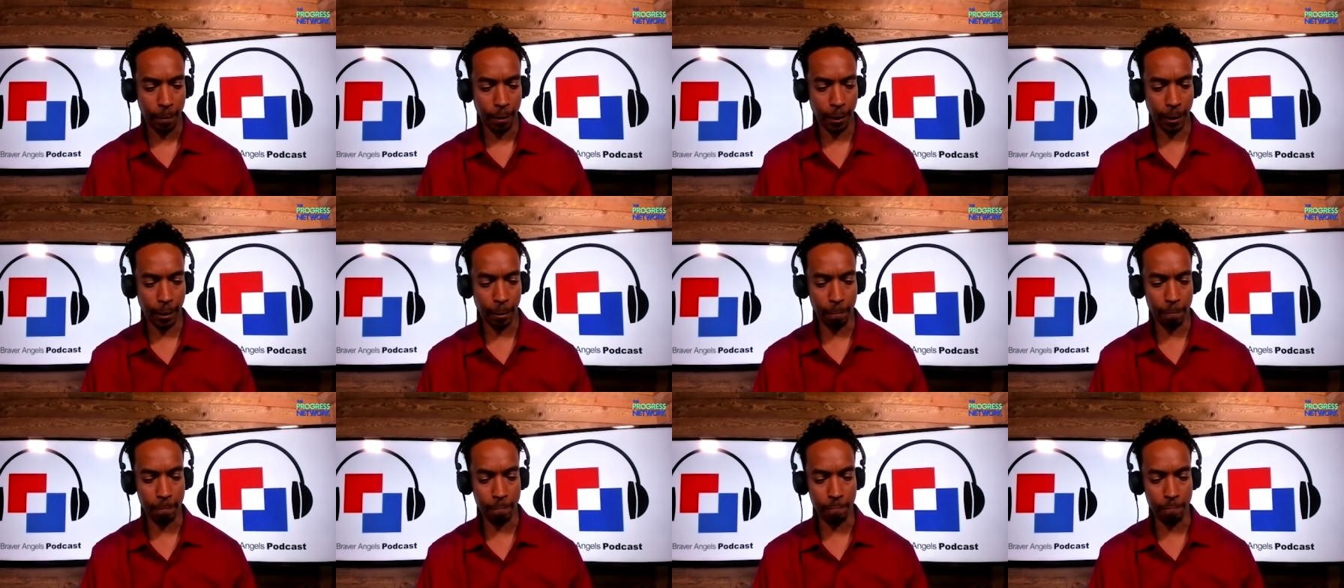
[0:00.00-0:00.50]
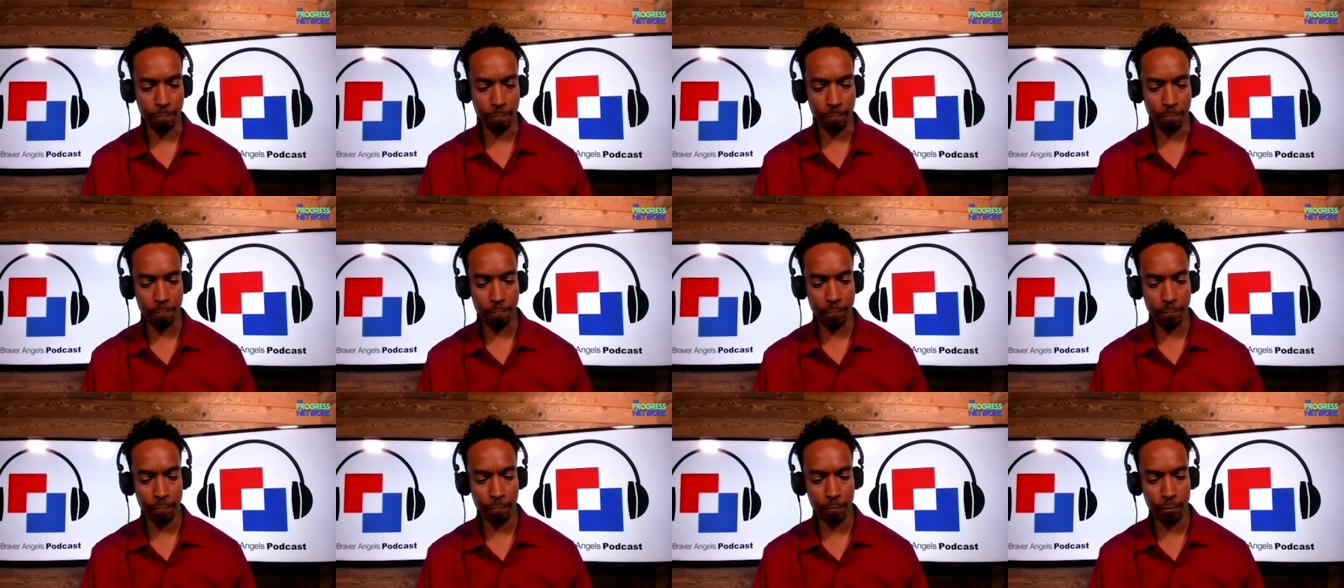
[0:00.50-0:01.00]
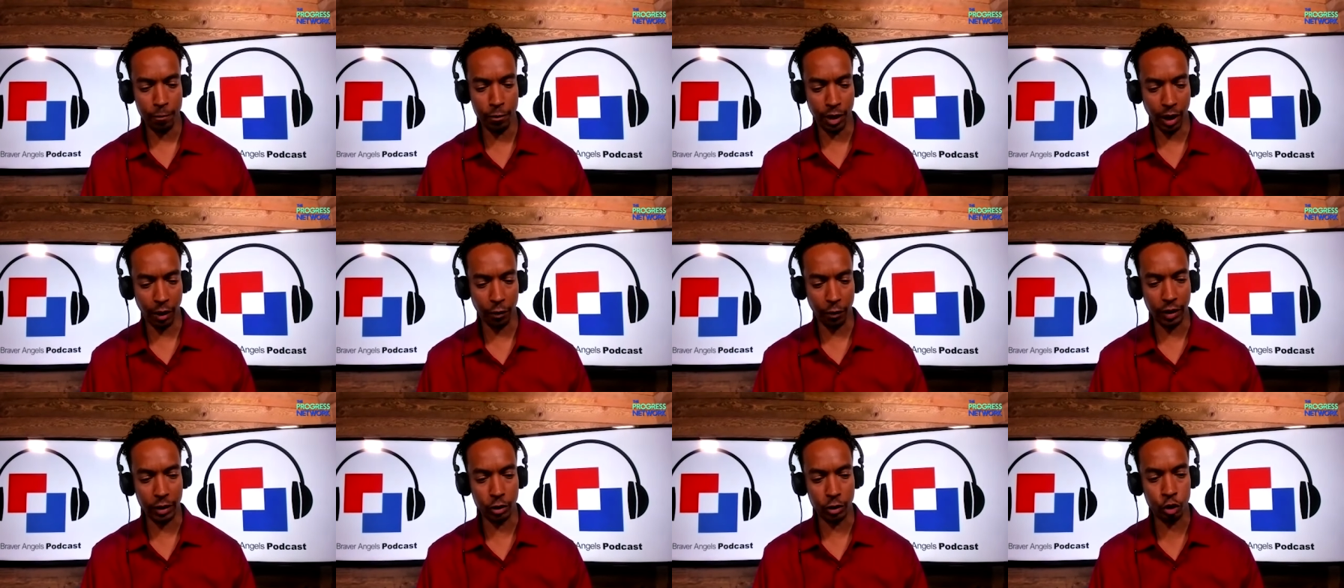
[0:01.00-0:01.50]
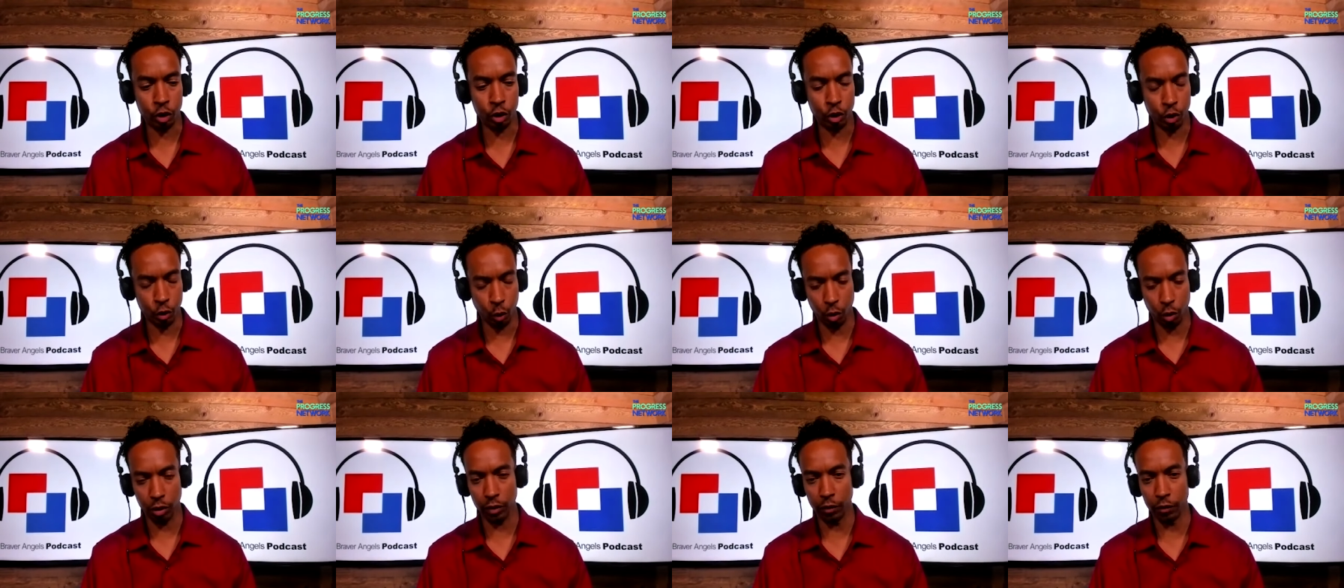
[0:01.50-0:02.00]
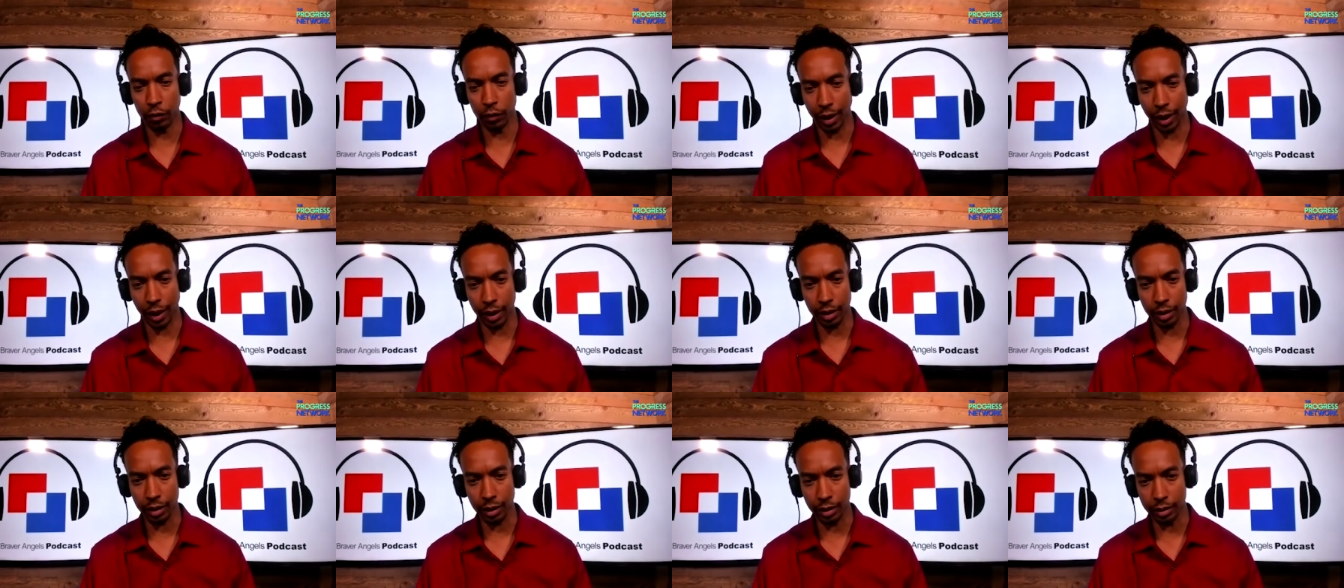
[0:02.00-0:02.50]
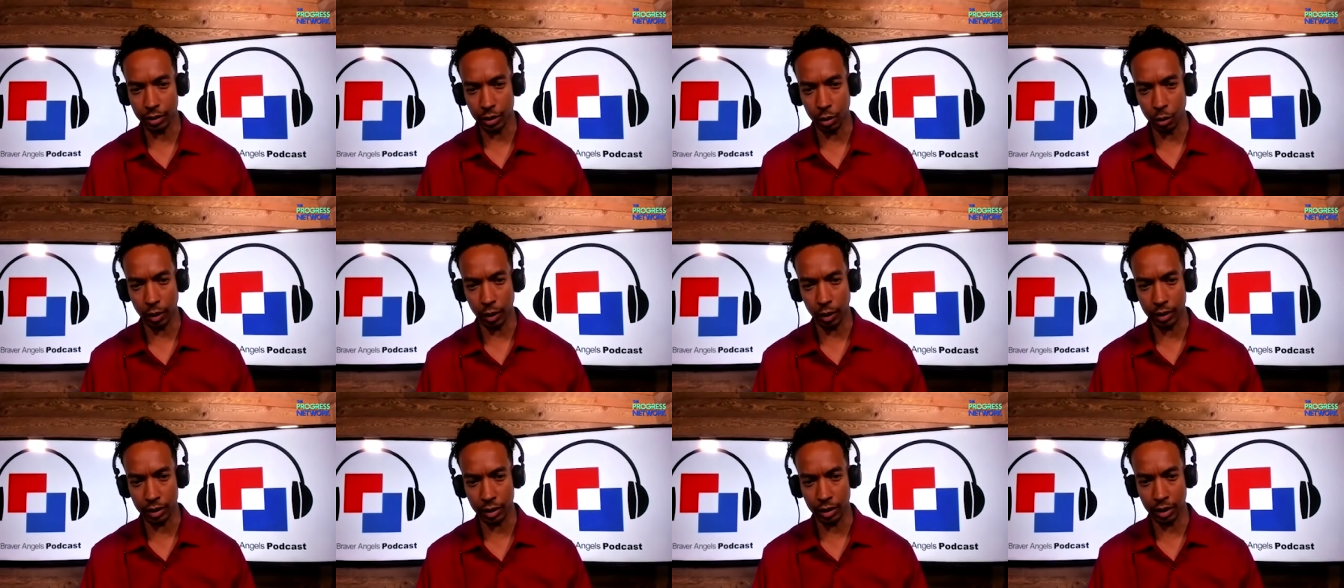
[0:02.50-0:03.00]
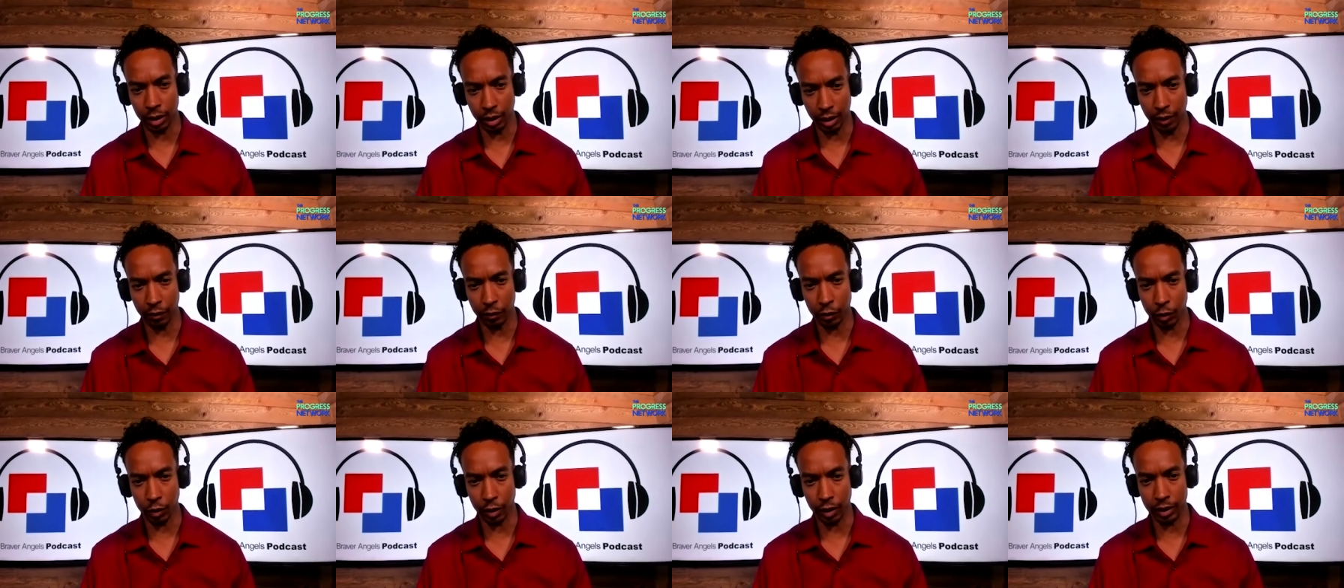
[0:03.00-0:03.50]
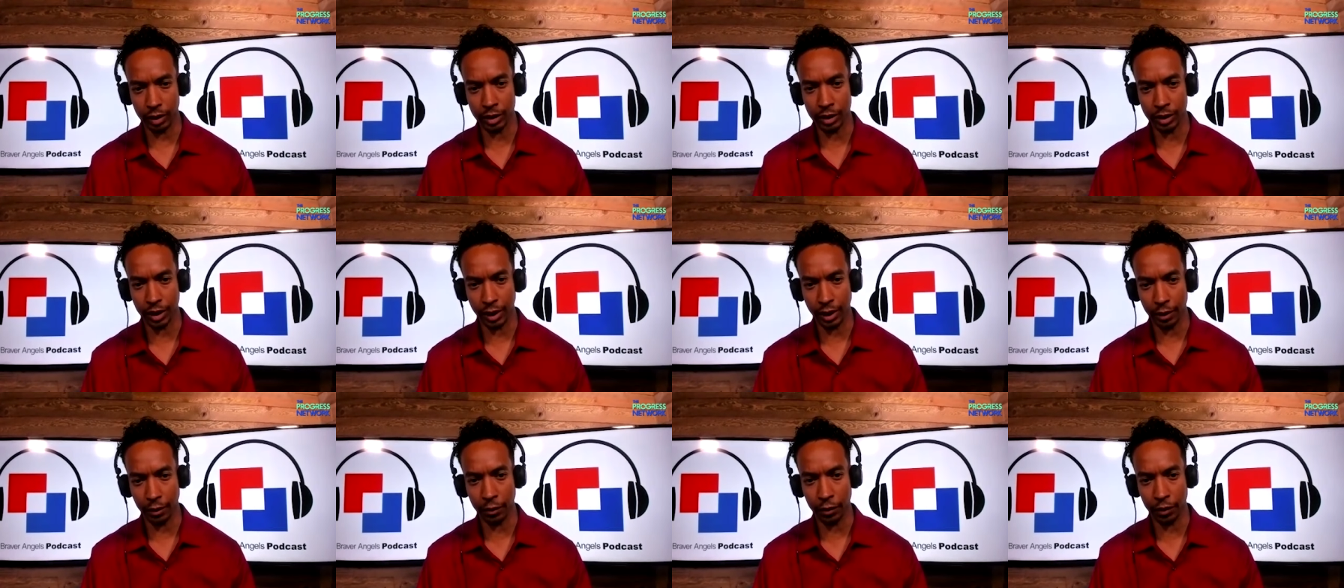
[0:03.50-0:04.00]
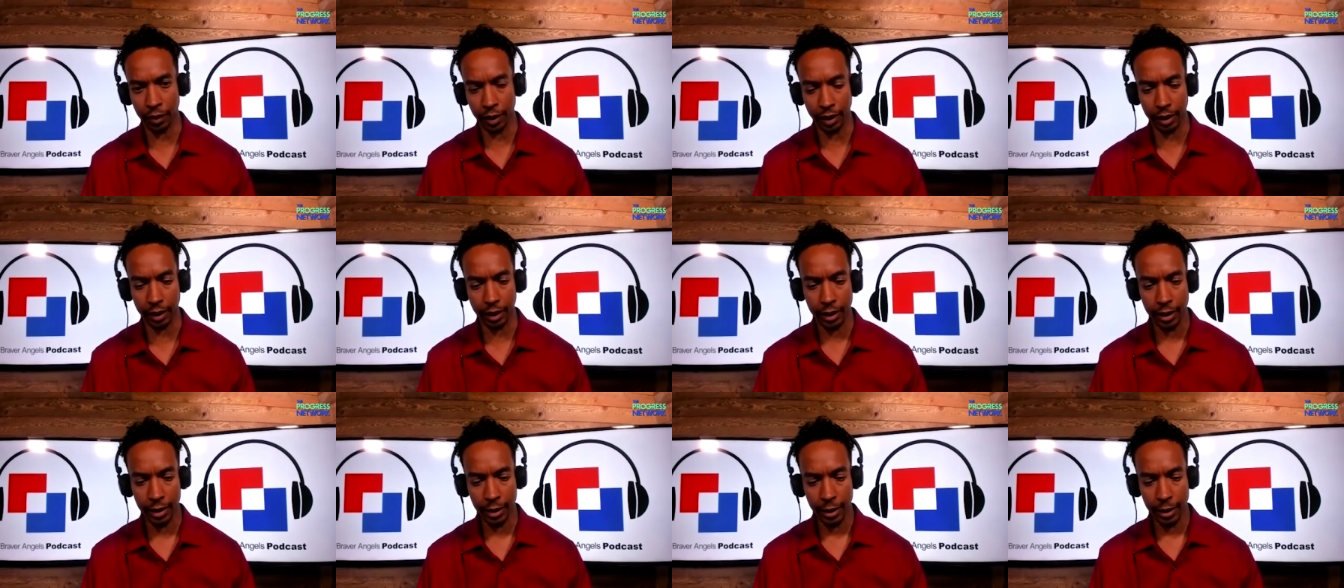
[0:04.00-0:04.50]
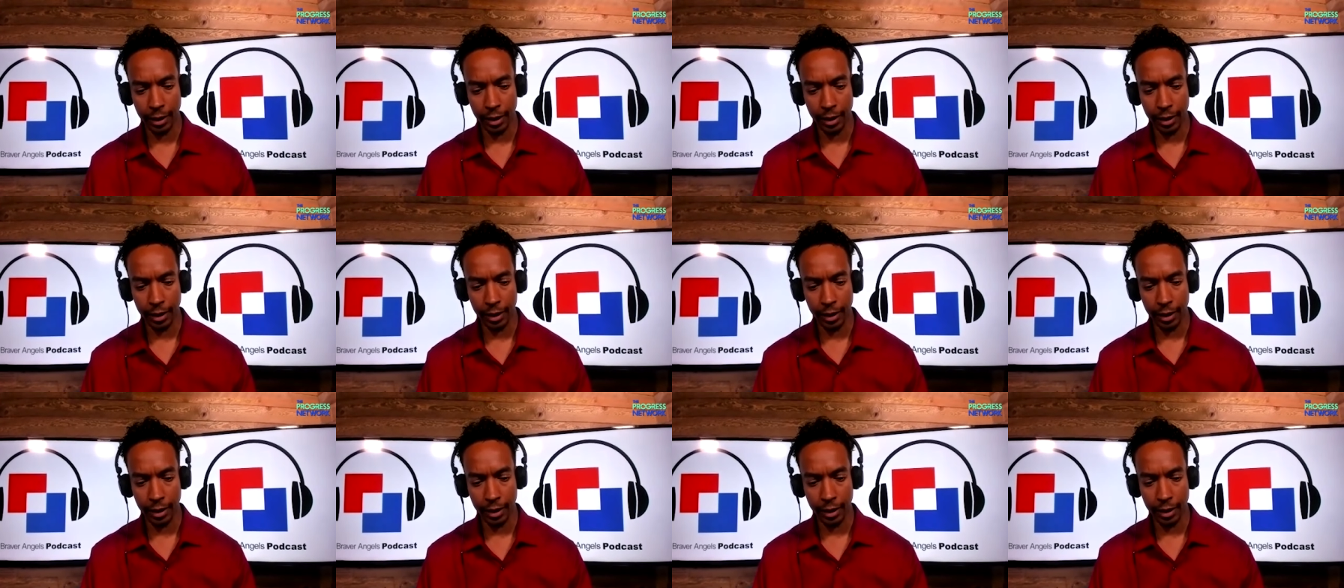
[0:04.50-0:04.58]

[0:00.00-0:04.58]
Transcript: Um, nothing short of that is going to deliver us, I think,